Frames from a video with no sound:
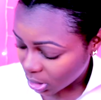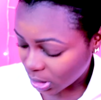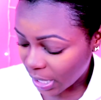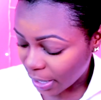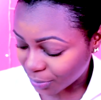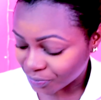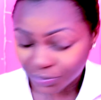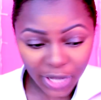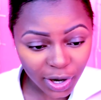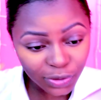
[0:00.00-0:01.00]
Now,
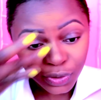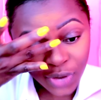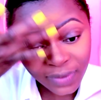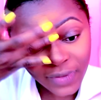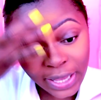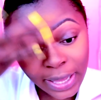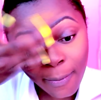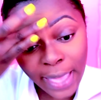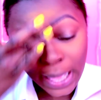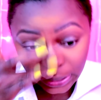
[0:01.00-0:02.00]
I heard through the grapevine that
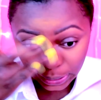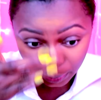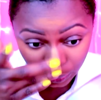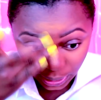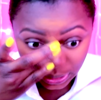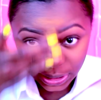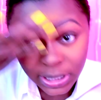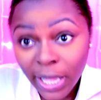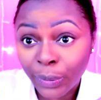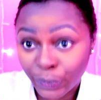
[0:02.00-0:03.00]
MAC got a good employee
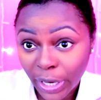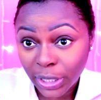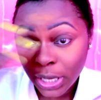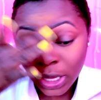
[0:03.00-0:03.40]
discount rate.